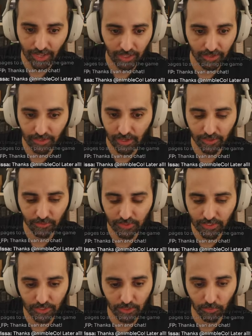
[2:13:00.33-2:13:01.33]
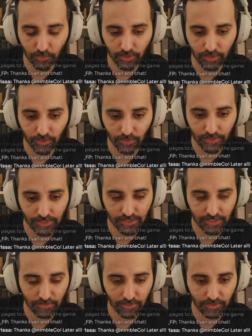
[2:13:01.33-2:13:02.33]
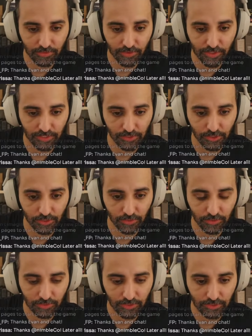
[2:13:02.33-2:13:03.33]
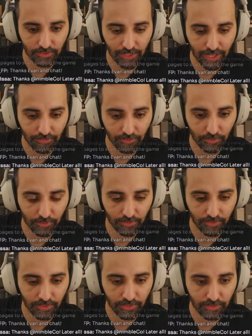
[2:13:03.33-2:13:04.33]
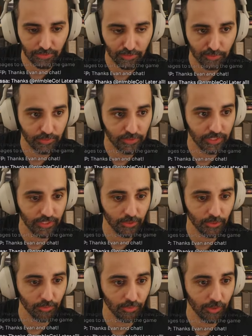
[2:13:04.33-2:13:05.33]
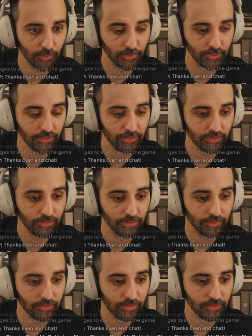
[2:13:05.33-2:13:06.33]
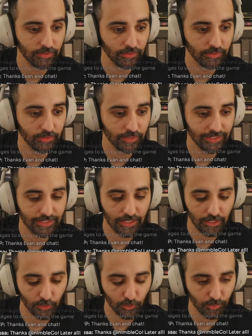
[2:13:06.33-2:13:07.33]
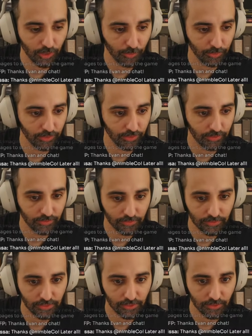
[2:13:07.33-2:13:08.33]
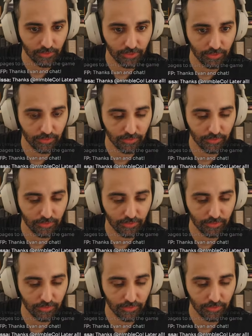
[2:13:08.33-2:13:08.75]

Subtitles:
I don't need to know what all these different things do until afterward, right? Did I do it properly? I did not do it properly. Let's undo that.